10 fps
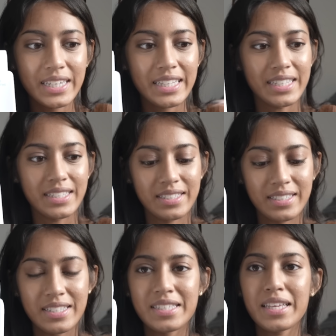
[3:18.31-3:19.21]
Look at
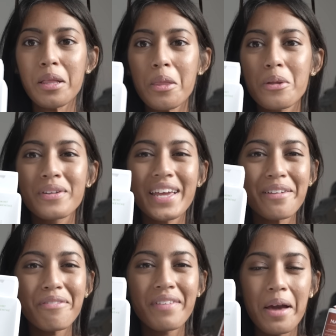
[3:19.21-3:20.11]
this. It's like a little
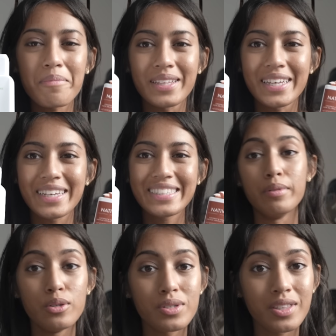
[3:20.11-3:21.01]
Native family. But I've
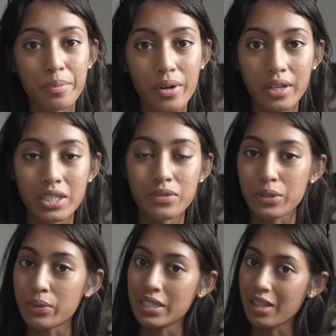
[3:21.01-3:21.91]
been using their products
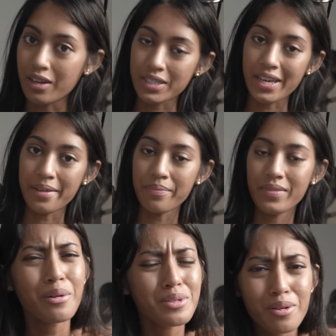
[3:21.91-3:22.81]
for a really long
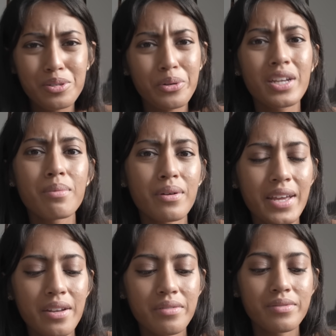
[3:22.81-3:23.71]
time. You know what's also great about
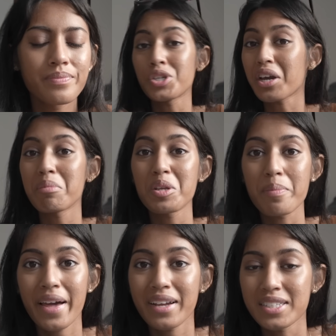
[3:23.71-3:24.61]
Native? Just check them in
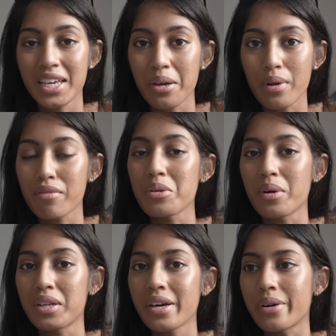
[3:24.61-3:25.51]
your bag and take it wherever you
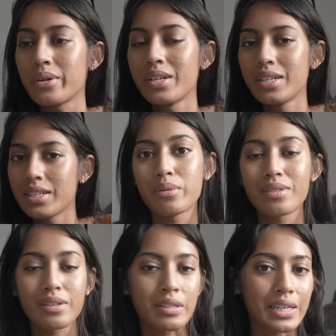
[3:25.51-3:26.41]
want to go. They're made
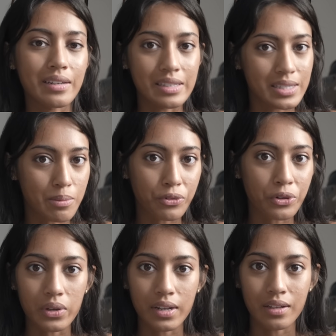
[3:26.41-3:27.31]
with clean and simple
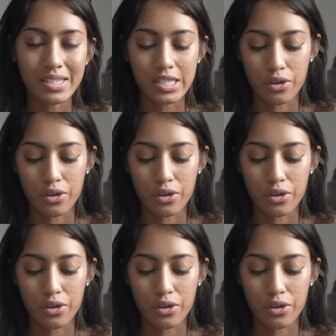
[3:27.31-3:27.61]
ingredients.